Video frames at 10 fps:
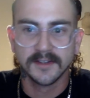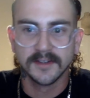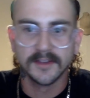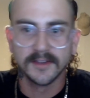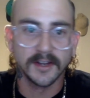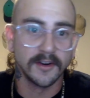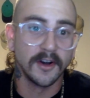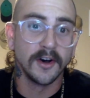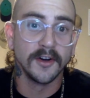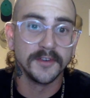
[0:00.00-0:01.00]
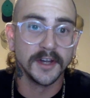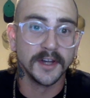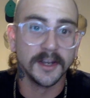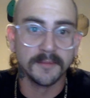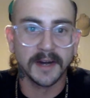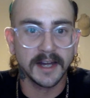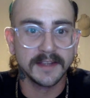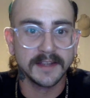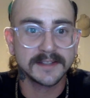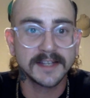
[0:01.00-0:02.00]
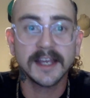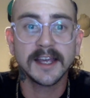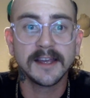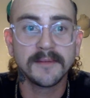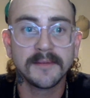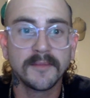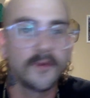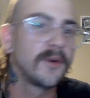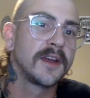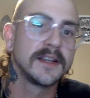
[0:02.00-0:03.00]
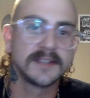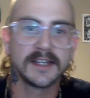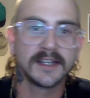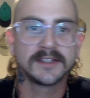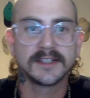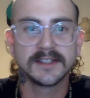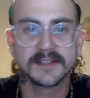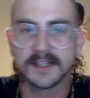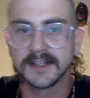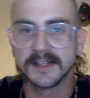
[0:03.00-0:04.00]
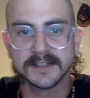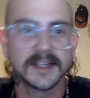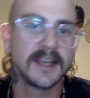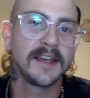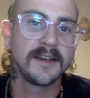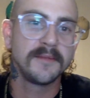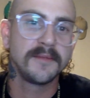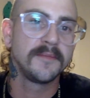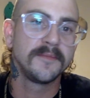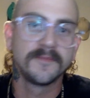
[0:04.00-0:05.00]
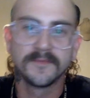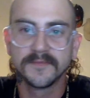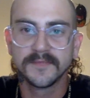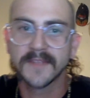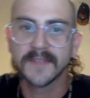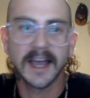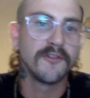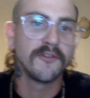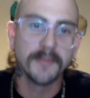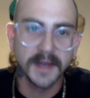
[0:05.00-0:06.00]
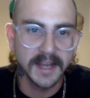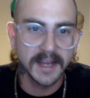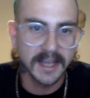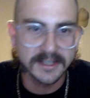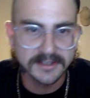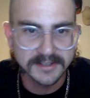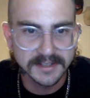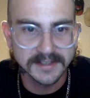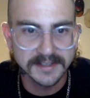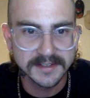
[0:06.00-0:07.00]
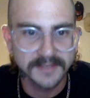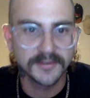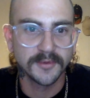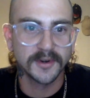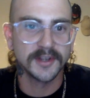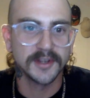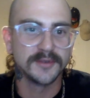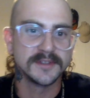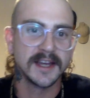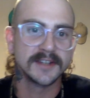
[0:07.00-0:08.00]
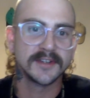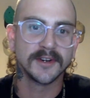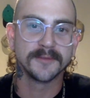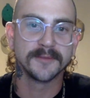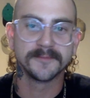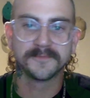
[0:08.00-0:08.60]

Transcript: they're all done by the same organizations and the same alphabet agencies, if you want to use that term.